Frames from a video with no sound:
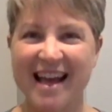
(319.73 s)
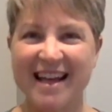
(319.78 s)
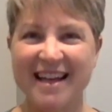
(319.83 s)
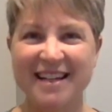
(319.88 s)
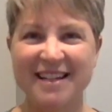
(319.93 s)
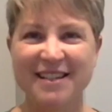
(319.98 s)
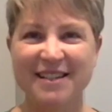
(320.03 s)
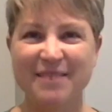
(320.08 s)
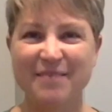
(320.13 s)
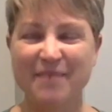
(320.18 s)

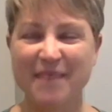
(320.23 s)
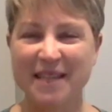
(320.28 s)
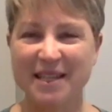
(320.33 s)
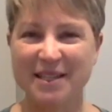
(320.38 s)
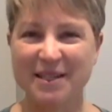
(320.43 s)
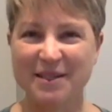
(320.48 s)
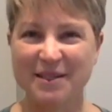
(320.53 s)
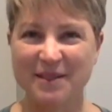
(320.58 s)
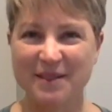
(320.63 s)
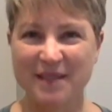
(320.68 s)
and make
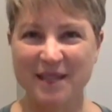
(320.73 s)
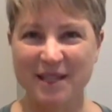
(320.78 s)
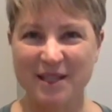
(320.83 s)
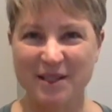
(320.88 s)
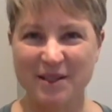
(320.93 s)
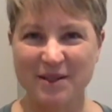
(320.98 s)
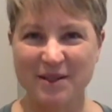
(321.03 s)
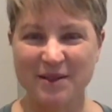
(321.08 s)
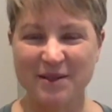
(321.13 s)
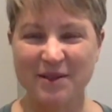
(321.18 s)
sure that
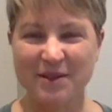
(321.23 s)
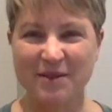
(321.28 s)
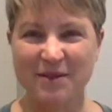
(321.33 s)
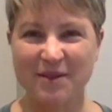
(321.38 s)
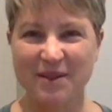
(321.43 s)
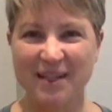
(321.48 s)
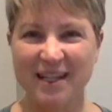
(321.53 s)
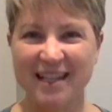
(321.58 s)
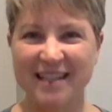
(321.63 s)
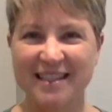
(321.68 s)
you don't
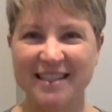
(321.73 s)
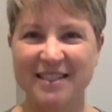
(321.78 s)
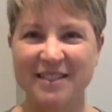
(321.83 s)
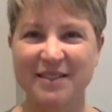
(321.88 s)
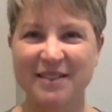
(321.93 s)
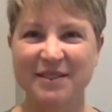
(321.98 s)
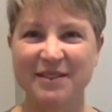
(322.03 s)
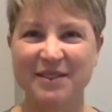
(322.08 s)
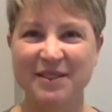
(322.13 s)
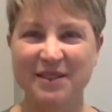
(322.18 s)
forget
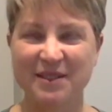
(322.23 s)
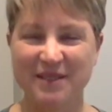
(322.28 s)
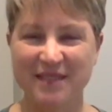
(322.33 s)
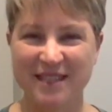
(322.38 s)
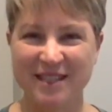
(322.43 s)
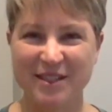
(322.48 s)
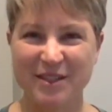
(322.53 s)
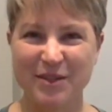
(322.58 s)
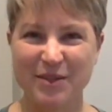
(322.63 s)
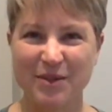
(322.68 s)
to tune
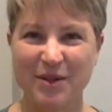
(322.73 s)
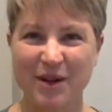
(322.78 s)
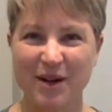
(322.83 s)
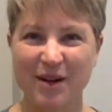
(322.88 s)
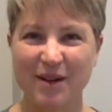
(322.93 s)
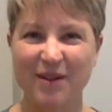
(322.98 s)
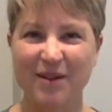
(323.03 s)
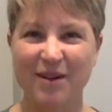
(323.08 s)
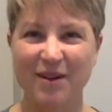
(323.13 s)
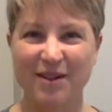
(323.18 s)
into
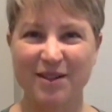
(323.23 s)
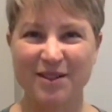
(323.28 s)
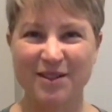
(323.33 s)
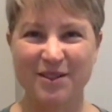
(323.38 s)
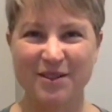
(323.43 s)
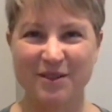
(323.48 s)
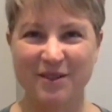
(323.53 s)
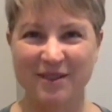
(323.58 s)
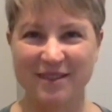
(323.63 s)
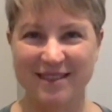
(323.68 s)
our garden
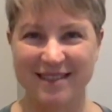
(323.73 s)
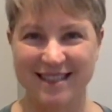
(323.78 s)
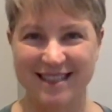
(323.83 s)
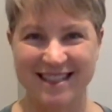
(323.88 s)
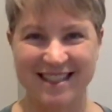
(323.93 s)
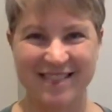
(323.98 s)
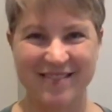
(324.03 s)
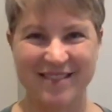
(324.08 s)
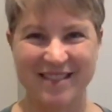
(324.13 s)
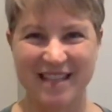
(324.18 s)
tours to
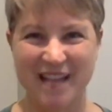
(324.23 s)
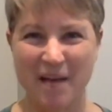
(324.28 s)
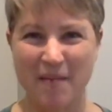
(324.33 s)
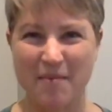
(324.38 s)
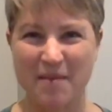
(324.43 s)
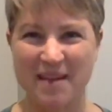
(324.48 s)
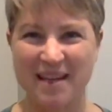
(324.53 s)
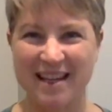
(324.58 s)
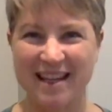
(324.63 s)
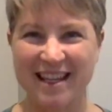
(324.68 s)
see what's
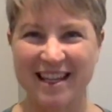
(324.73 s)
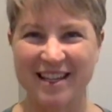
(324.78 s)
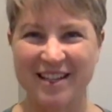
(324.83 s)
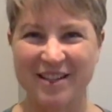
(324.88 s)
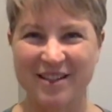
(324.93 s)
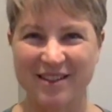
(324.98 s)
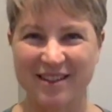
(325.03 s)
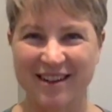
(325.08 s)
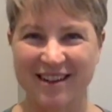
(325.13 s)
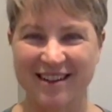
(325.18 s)
happening in
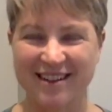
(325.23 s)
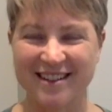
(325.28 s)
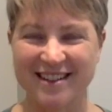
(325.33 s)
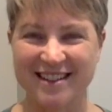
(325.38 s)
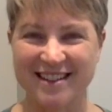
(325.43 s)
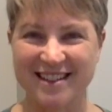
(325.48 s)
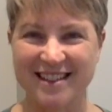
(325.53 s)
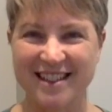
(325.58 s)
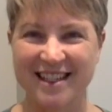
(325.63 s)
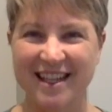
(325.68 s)
your
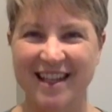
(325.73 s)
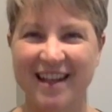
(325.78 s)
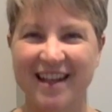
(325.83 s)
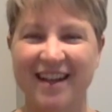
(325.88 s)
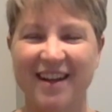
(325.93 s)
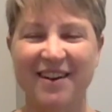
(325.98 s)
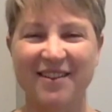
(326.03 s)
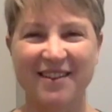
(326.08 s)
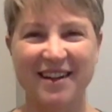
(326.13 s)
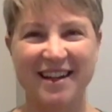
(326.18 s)
gardens.
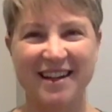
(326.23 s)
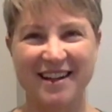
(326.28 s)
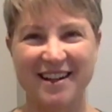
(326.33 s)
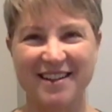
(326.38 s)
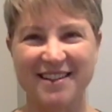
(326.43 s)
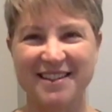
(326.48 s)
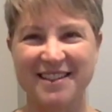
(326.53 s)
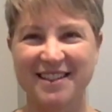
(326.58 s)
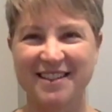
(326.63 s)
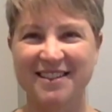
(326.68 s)
All right,
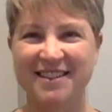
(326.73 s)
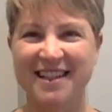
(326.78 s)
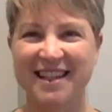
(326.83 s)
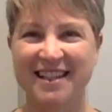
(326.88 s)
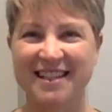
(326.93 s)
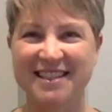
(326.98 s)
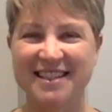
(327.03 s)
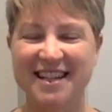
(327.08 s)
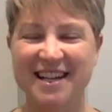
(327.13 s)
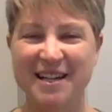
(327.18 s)
until
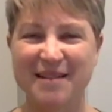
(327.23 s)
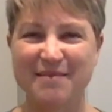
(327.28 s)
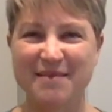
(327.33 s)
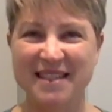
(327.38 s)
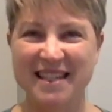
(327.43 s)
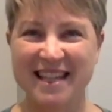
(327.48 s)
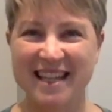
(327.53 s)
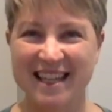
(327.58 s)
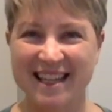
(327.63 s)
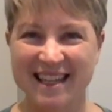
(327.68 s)
next time,
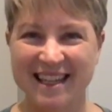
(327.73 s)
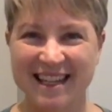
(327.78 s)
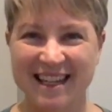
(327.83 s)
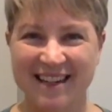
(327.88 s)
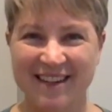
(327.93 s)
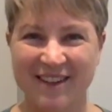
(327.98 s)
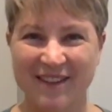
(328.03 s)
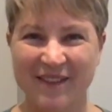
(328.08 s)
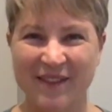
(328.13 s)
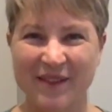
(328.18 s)
take
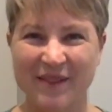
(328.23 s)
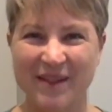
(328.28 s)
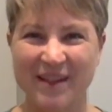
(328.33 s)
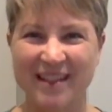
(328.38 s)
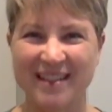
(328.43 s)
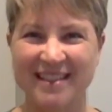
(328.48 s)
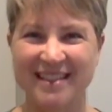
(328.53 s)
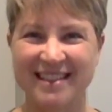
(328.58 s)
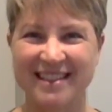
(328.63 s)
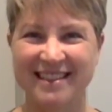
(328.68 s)
care
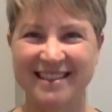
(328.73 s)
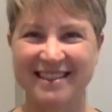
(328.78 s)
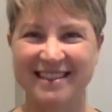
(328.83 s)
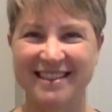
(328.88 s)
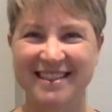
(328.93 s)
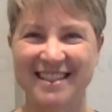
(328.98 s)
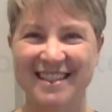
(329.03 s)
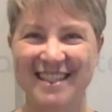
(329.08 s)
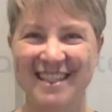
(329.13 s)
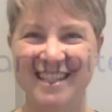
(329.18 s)
everyone.
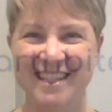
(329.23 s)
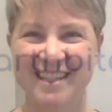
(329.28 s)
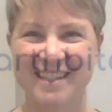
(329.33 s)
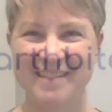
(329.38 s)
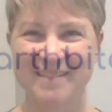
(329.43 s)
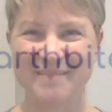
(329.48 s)
See ya.